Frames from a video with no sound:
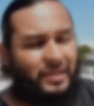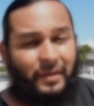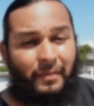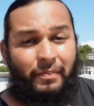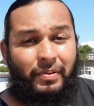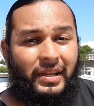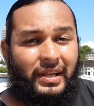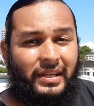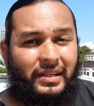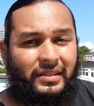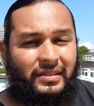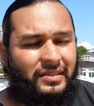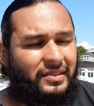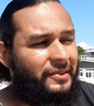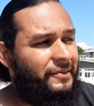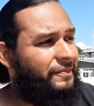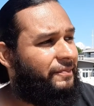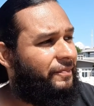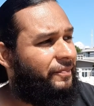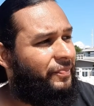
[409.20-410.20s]
in a
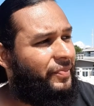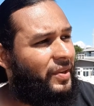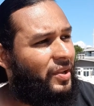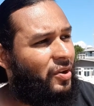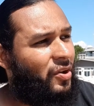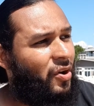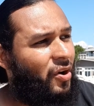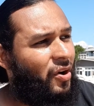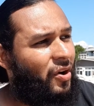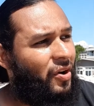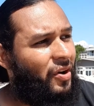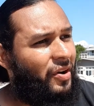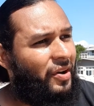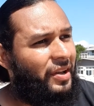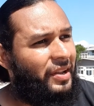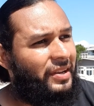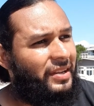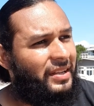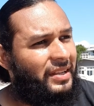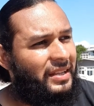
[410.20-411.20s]
place
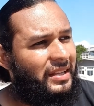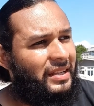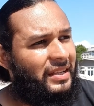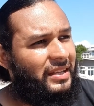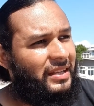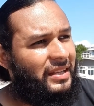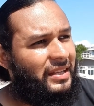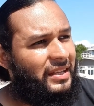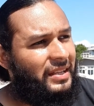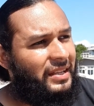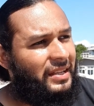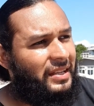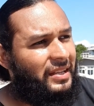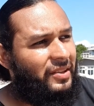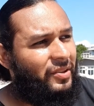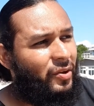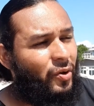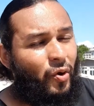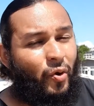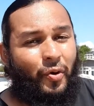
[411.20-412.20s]
called
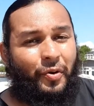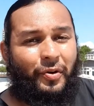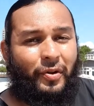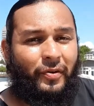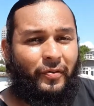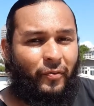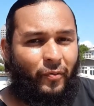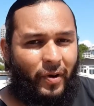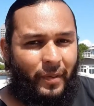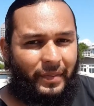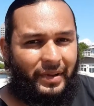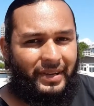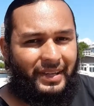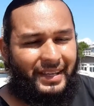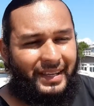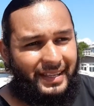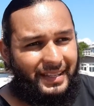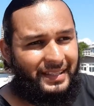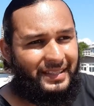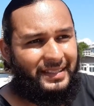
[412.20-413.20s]
the Court of Women
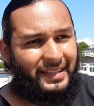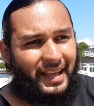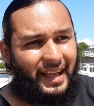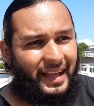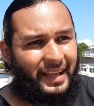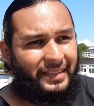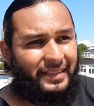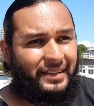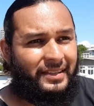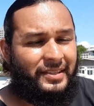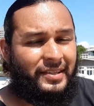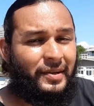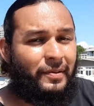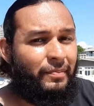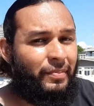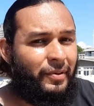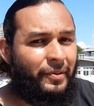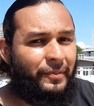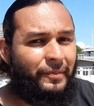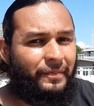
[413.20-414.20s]
inside the
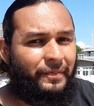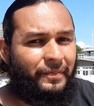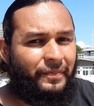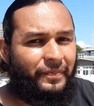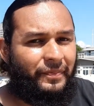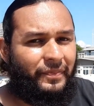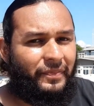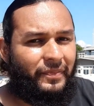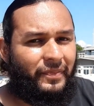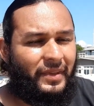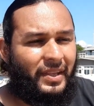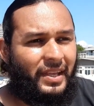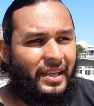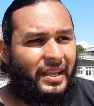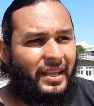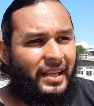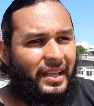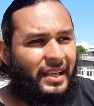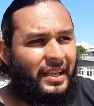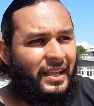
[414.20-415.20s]
temple.
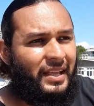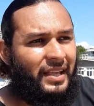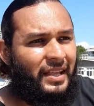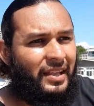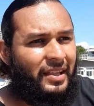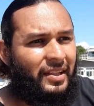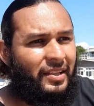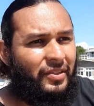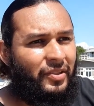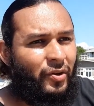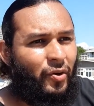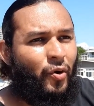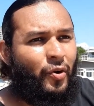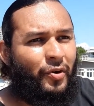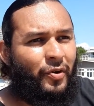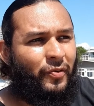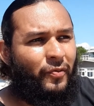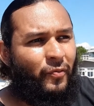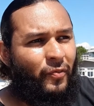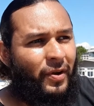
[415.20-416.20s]
The
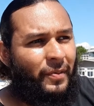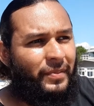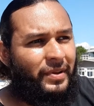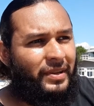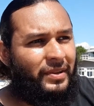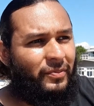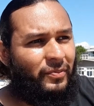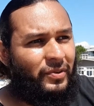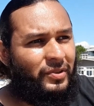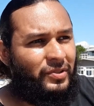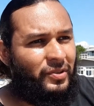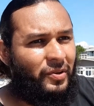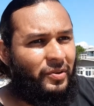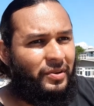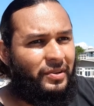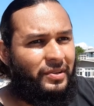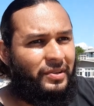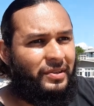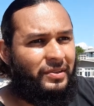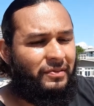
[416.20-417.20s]
Court of Women was
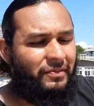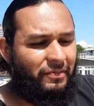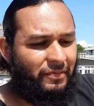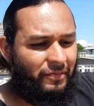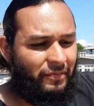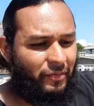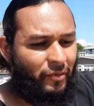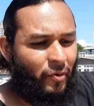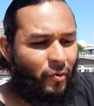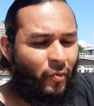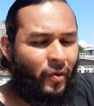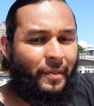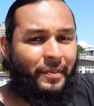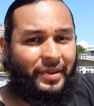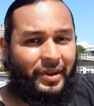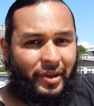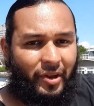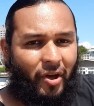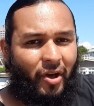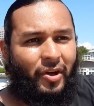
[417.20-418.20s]
only for
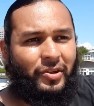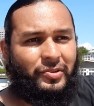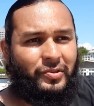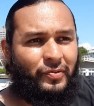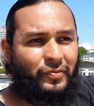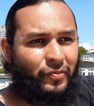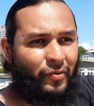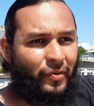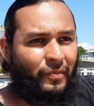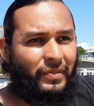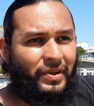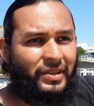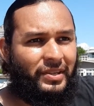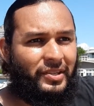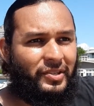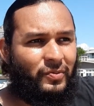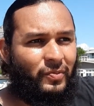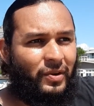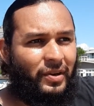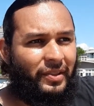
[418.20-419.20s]
women and also for men
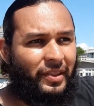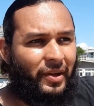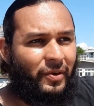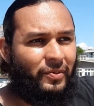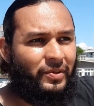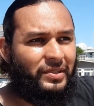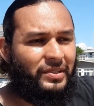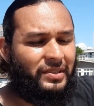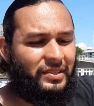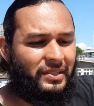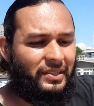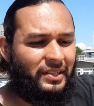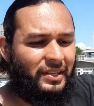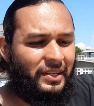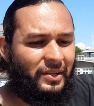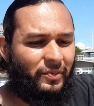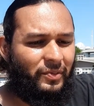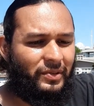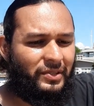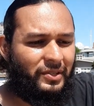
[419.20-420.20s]
as well.
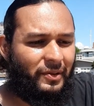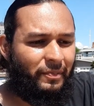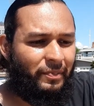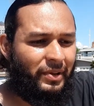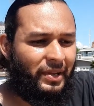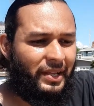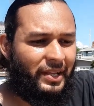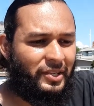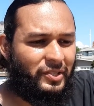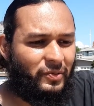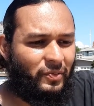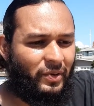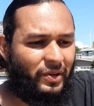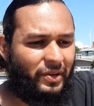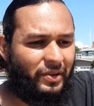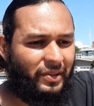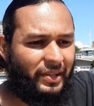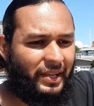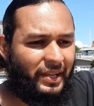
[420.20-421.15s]
It was a place where